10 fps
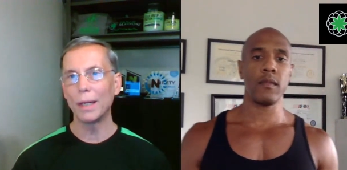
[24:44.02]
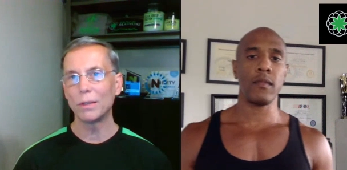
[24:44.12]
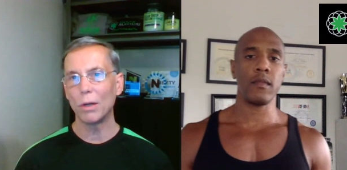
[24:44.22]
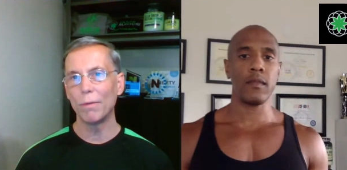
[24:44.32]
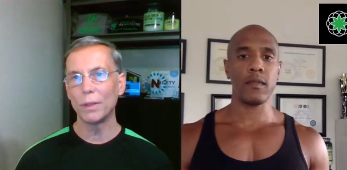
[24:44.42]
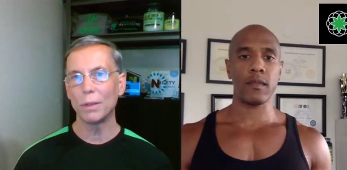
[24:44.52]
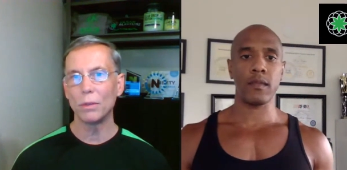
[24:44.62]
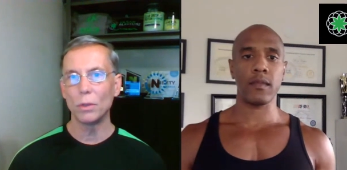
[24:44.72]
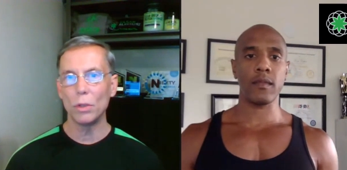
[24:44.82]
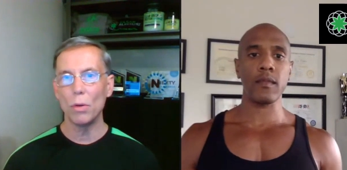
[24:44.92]
Speaker 1: kind of
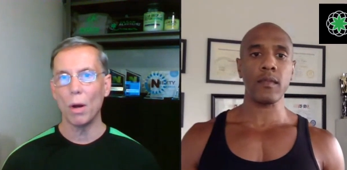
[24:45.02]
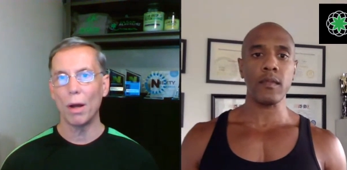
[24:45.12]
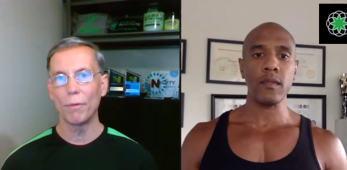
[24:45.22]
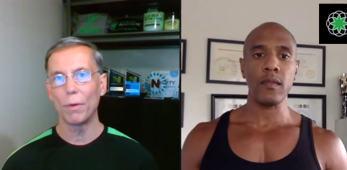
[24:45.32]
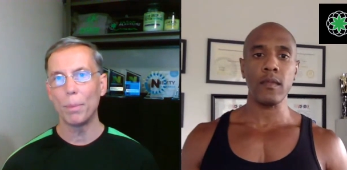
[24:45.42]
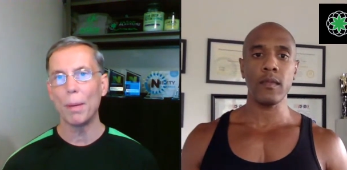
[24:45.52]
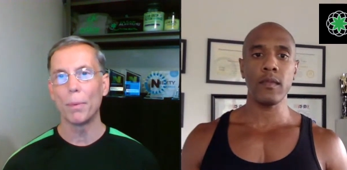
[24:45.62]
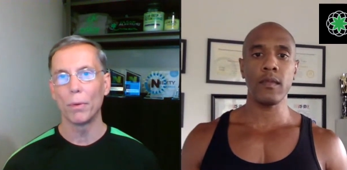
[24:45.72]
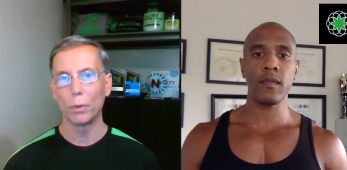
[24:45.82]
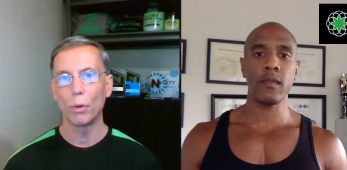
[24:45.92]
services do you offer
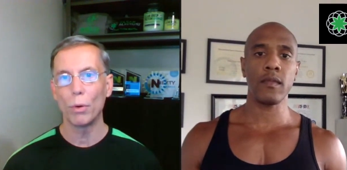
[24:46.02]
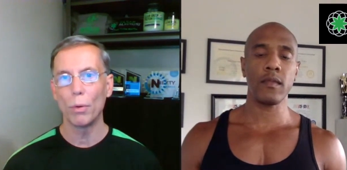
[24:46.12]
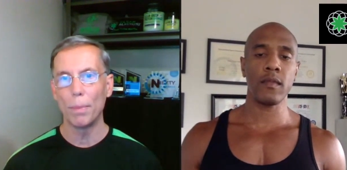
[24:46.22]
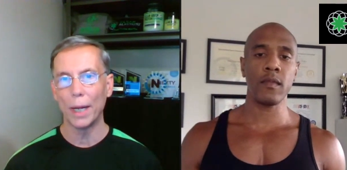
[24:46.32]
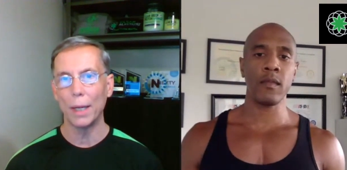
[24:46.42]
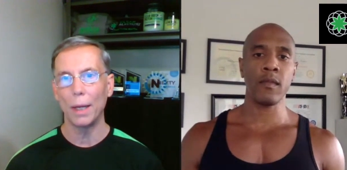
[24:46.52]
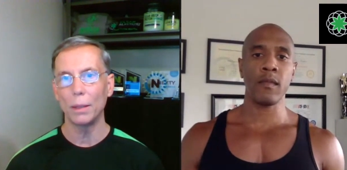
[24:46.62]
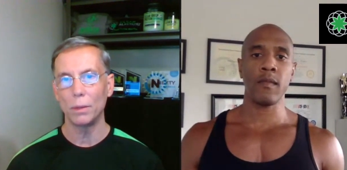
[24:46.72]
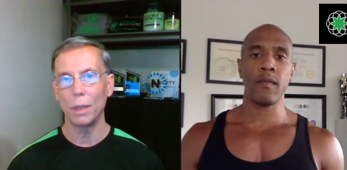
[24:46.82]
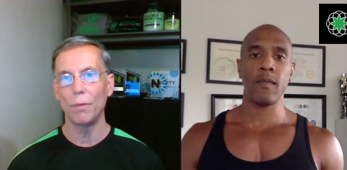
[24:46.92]
people through body
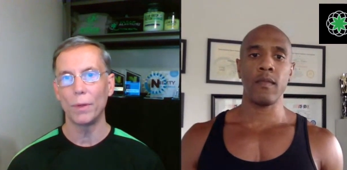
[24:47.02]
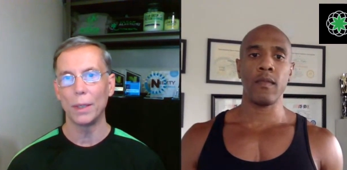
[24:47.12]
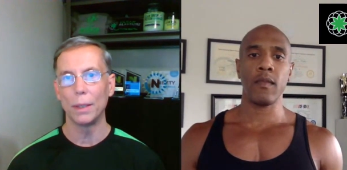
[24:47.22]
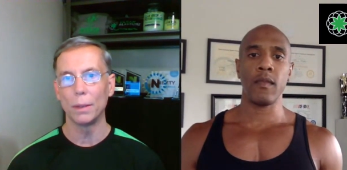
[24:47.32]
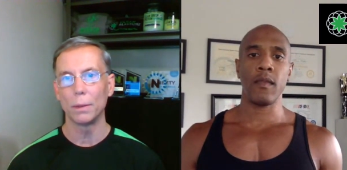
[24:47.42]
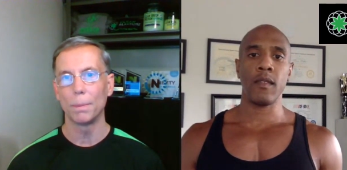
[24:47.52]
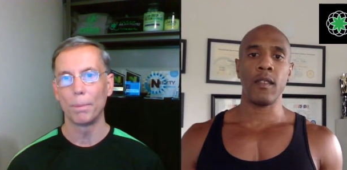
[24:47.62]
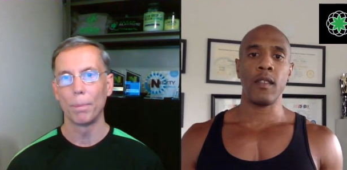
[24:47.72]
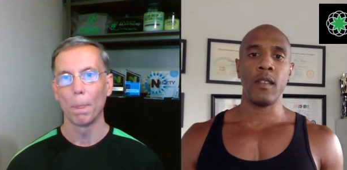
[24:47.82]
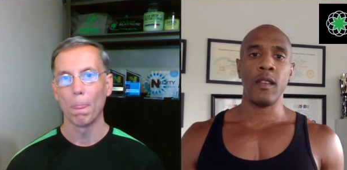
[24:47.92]
hd fitness
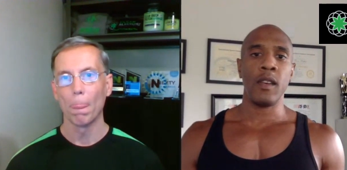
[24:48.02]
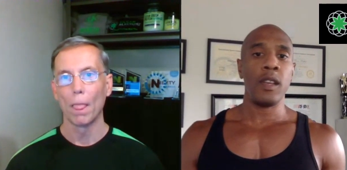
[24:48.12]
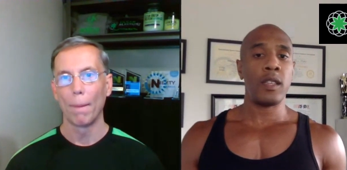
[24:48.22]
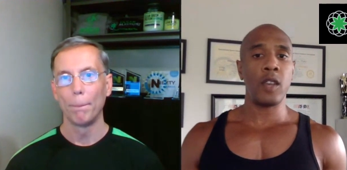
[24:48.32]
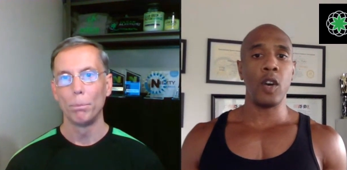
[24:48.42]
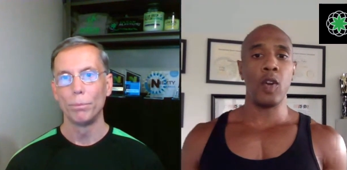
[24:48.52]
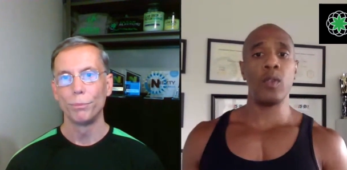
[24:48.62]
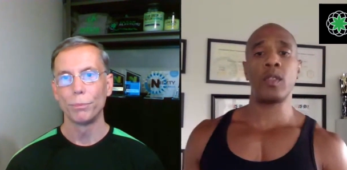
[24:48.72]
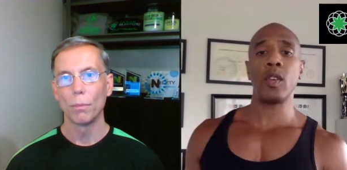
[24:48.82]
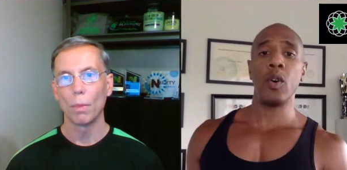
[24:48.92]
so
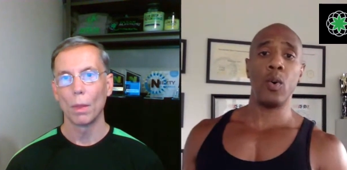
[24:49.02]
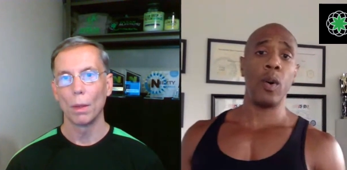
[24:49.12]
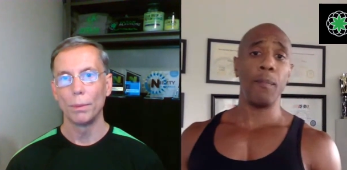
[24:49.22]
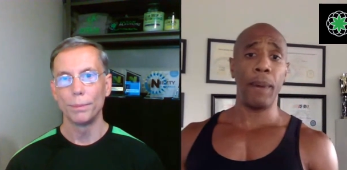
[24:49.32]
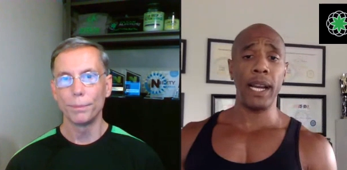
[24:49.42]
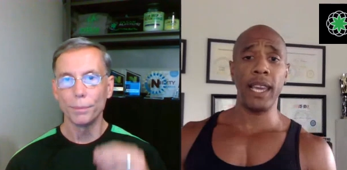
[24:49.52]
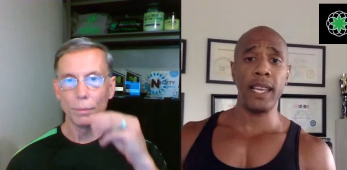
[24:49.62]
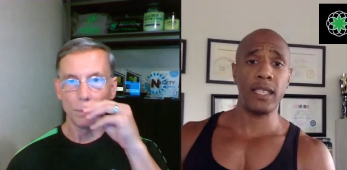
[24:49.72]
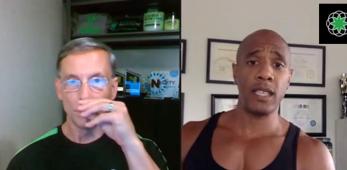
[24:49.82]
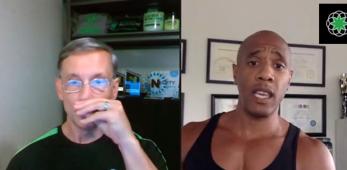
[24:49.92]
so body
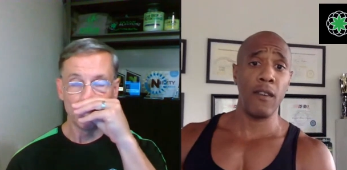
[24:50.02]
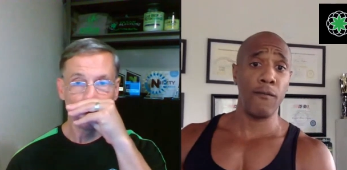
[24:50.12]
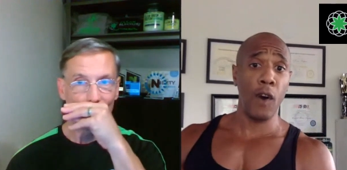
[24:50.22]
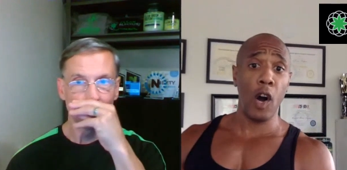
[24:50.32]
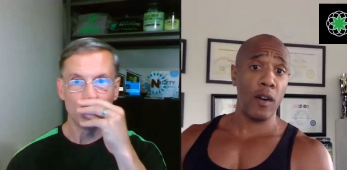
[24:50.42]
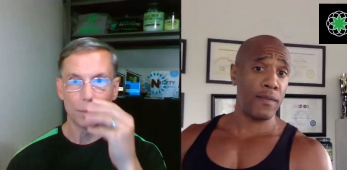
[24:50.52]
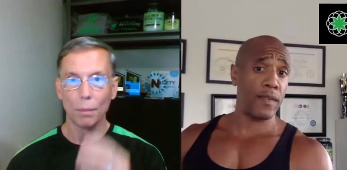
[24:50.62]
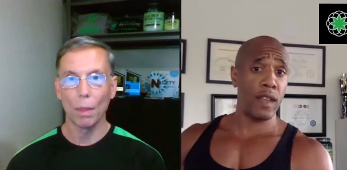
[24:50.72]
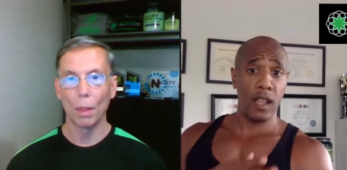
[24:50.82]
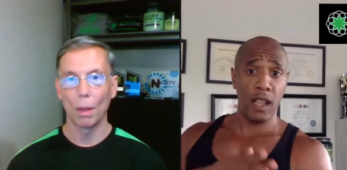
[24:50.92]
hd
Speaker 2: evolved a
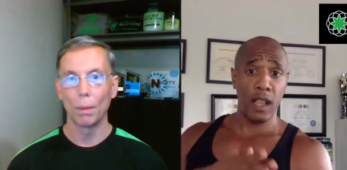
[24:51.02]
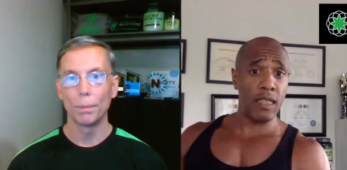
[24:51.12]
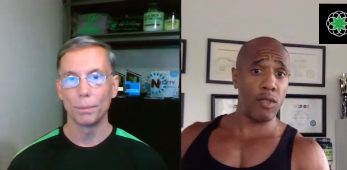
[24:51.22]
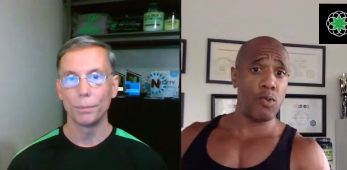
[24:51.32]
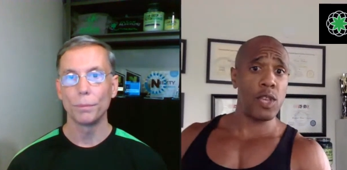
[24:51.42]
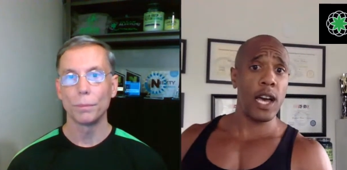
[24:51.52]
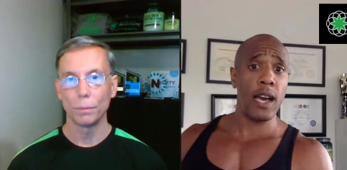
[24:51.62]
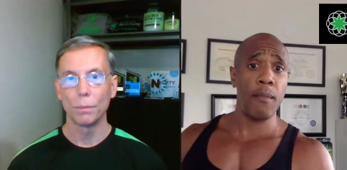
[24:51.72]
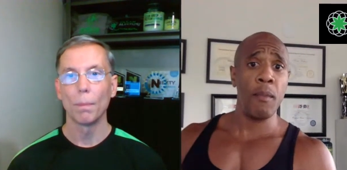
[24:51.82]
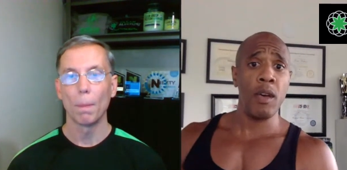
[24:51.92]
lot through time
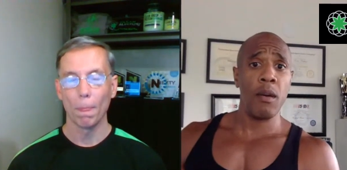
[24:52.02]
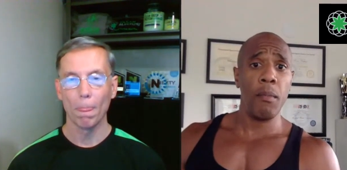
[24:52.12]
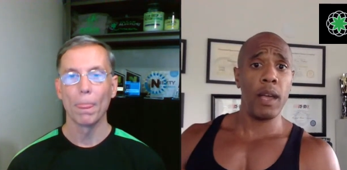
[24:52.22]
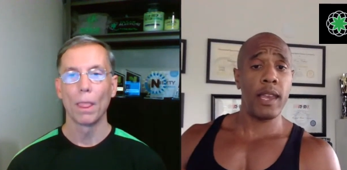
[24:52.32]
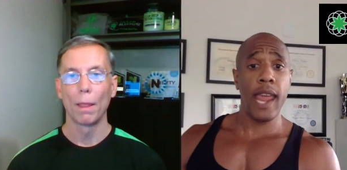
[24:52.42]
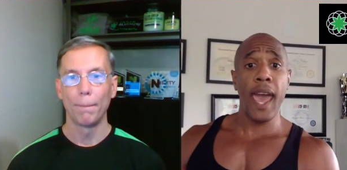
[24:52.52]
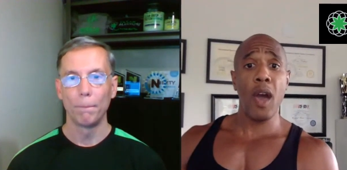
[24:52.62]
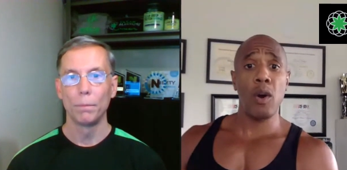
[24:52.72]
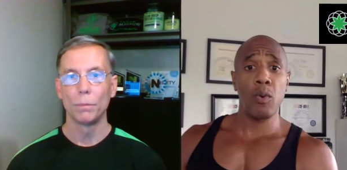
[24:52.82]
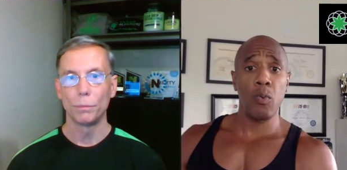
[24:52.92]
but
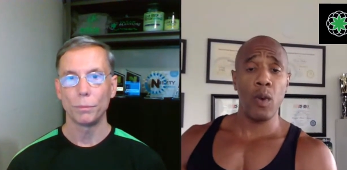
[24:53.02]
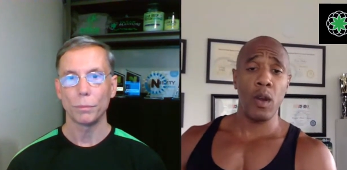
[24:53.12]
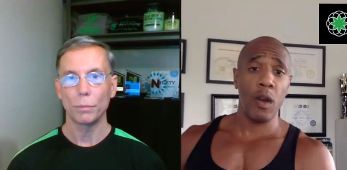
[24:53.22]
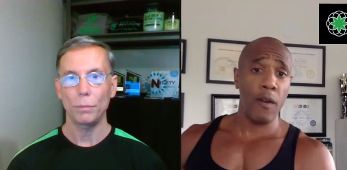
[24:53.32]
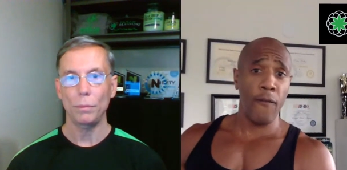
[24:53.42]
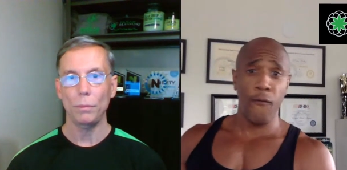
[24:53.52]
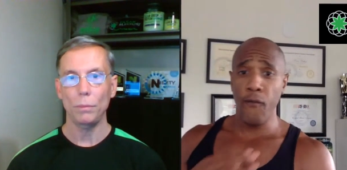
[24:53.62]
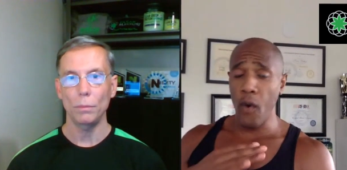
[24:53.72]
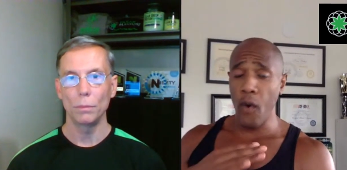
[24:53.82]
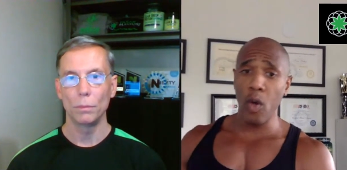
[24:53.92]
now we're a
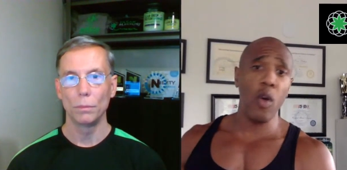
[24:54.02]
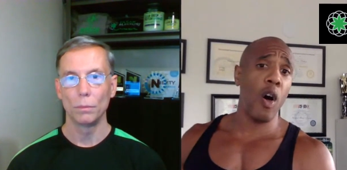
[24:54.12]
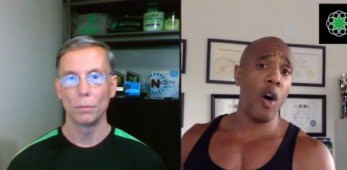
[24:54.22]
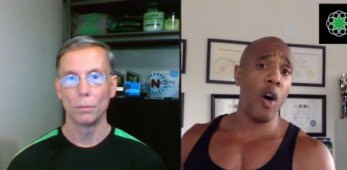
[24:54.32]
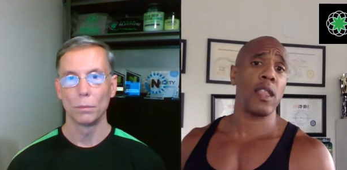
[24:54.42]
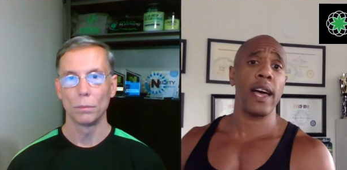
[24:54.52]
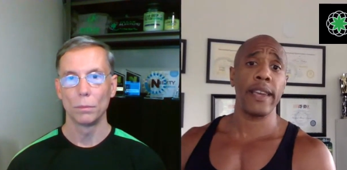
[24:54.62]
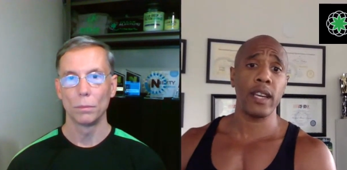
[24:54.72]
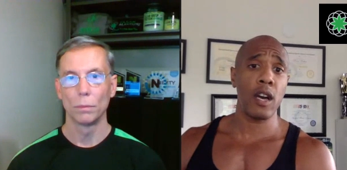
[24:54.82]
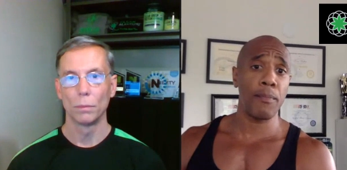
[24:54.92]
full online
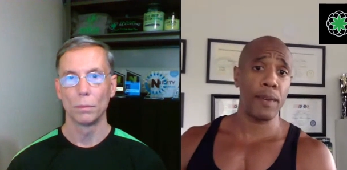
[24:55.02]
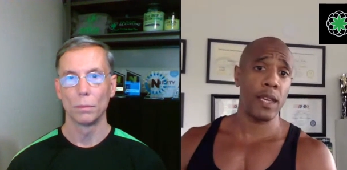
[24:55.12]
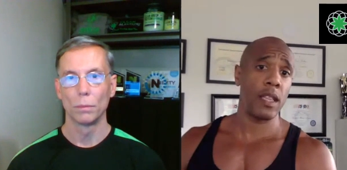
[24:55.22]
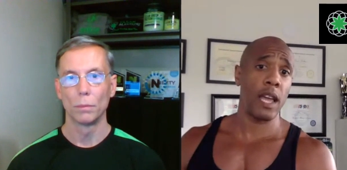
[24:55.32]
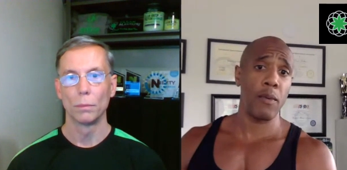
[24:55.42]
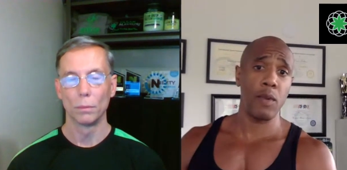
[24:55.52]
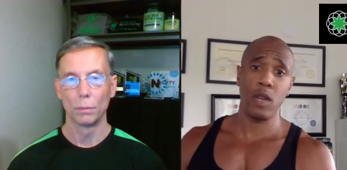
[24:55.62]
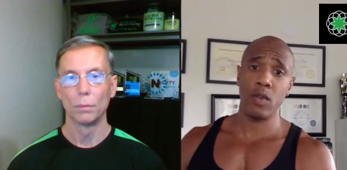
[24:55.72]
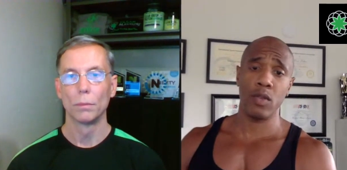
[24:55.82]
company like we don't